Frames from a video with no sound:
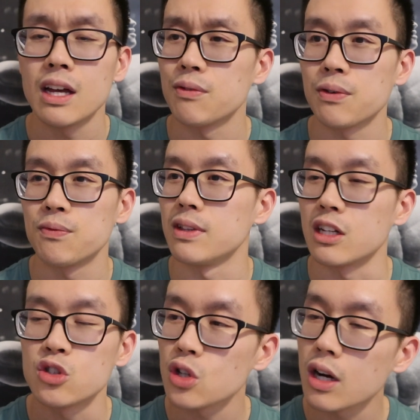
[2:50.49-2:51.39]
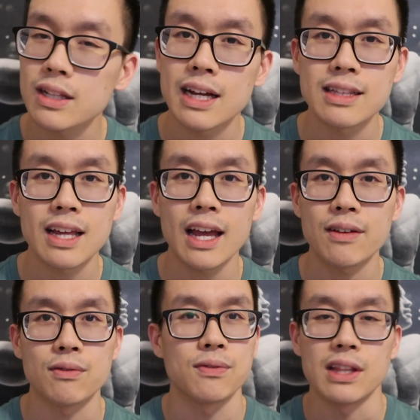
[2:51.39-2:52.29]
If I'm feeling strong that day,
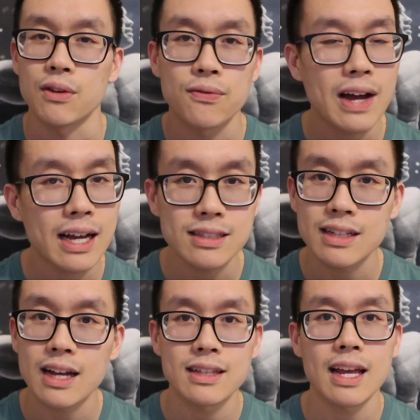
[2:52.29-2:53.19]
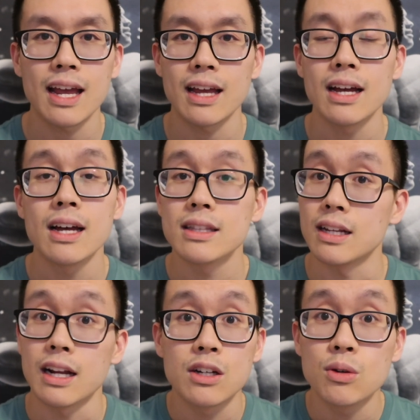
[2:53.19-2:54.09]
if I'm feeling fast that day,
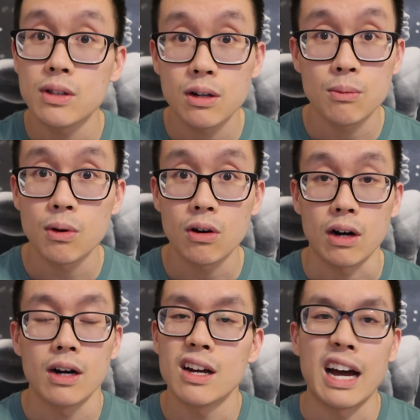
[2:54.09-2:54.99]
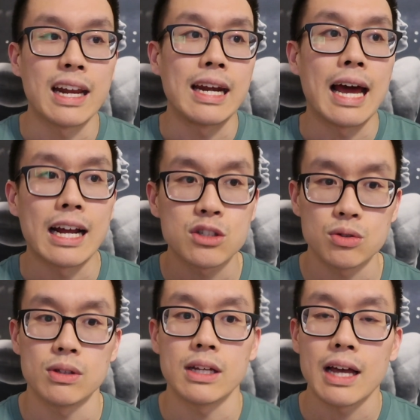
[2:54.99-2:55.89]
then I do a little more. I
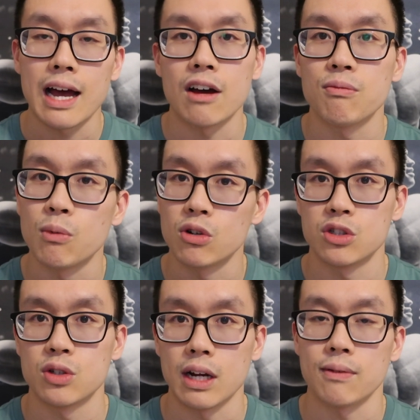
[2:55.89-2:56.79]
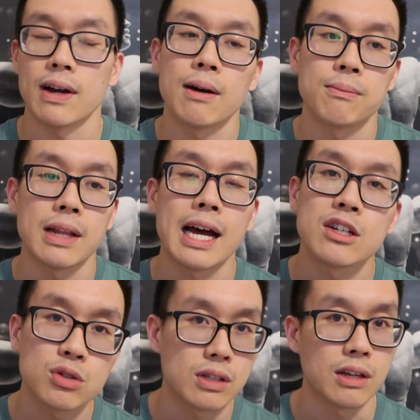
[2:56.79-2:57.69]
naturally have more strength. I'm
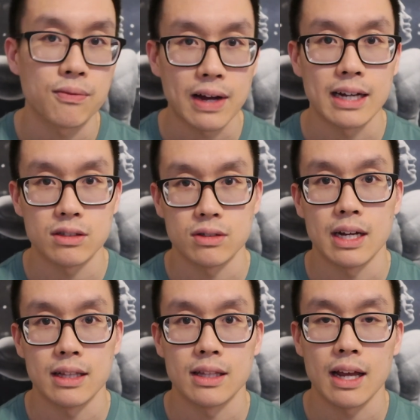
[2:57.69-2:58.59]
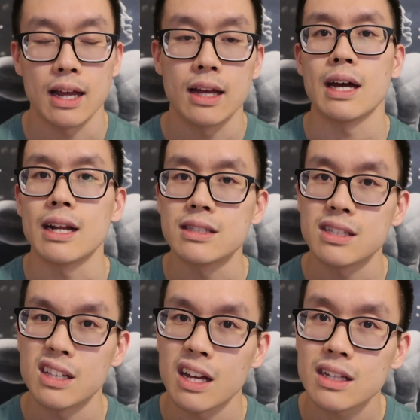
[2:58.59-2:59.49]
naturally faster that day. And I
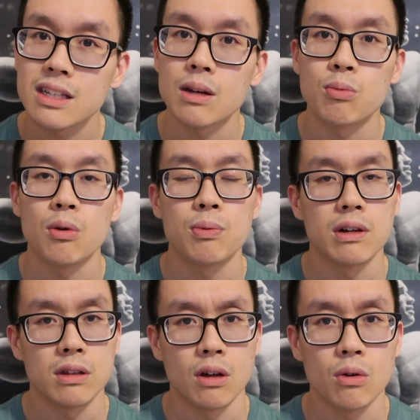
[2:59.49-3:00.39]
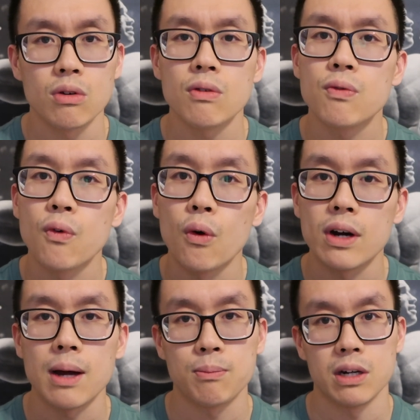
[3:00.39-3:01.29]
select the appropriate load for that